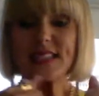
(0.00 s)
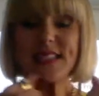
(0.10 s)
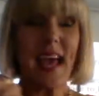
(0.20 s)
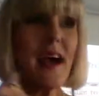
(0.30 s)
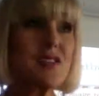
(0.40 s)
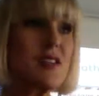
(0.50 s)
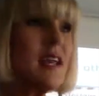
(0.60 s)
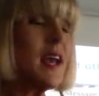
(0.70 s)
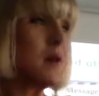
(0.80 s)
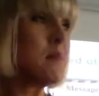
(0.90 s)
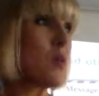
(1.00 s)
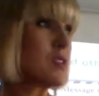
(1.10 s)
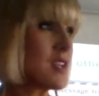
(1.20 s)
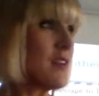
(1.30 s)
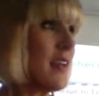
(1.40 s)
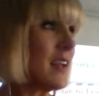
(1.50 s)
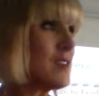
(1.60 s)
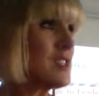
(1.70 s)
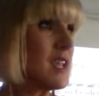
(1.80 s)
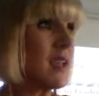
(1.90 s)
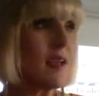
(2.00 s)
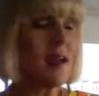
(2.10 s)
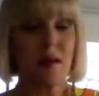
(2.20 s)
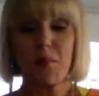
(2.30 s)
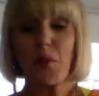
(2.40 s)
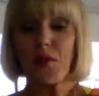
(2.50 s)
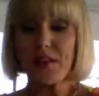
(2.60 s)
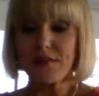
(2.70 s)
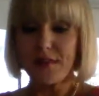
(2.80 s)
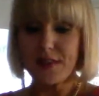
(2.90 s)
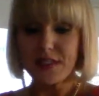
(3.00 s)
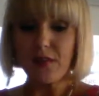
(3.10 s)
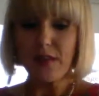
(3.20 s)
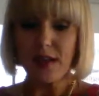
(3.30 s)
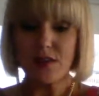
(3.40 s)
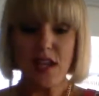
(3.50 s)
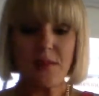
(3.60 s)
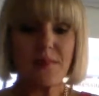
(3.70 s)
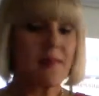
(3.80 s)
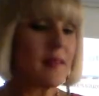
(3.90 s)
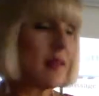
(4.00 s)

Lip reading: It's actually emotional energy more than physical energy.